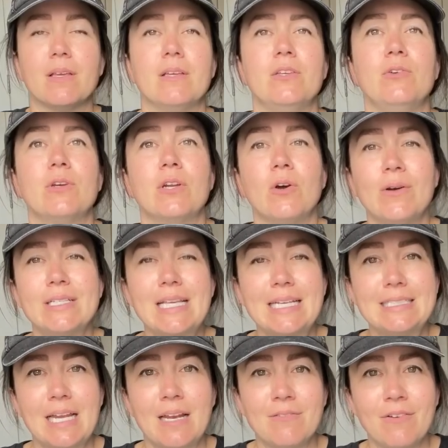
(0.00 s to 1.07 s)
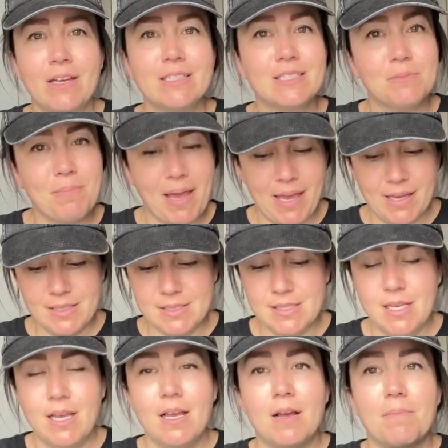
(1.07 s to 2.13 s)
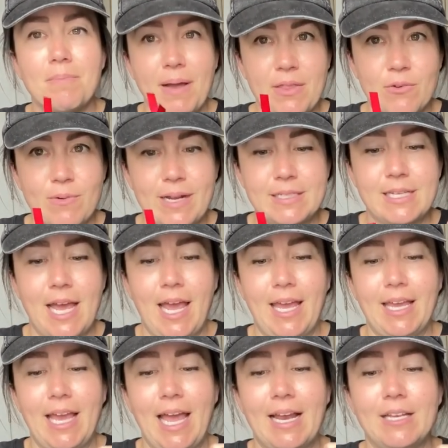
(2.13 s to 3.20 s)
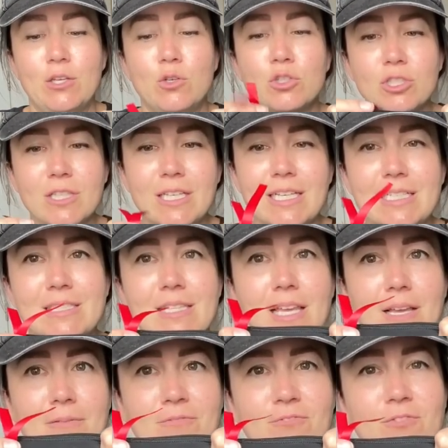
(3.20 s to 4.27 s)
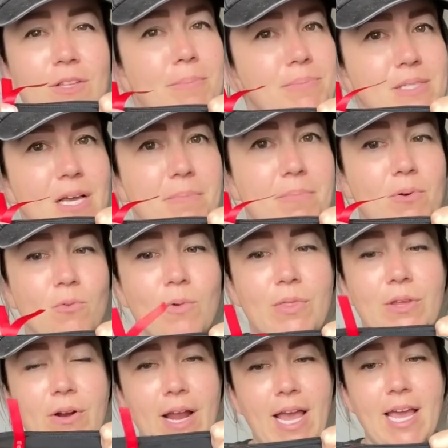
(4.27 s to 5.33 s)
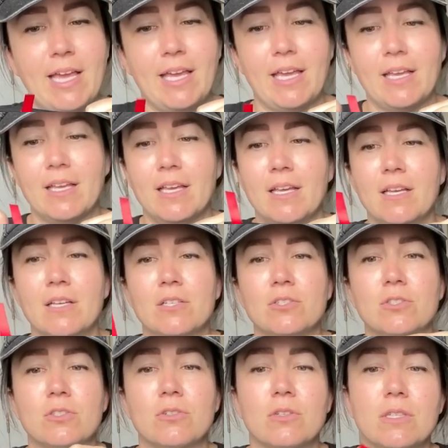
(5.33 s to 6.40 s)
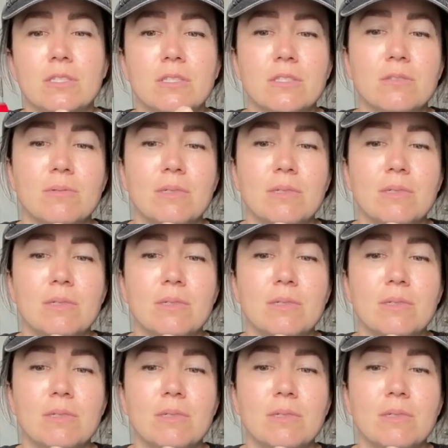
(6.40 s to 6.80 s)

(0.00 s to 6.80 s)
you can always identify Spanx by the red tag, and usually it's like flipped up when they're hanging. So this is